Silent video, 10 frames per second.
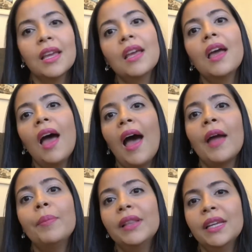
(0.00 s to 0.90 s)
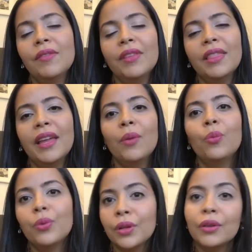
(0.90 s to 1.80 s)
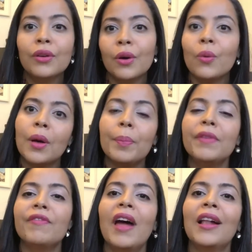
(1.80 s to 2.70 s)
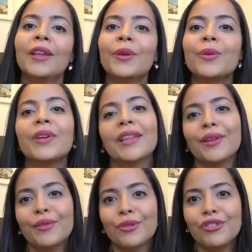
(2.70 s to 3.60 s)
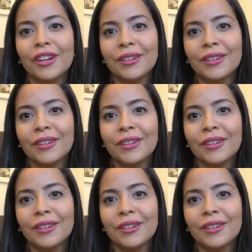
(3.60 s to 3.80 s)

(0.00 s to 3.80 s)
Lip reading: I believe that they will go up in value in the future.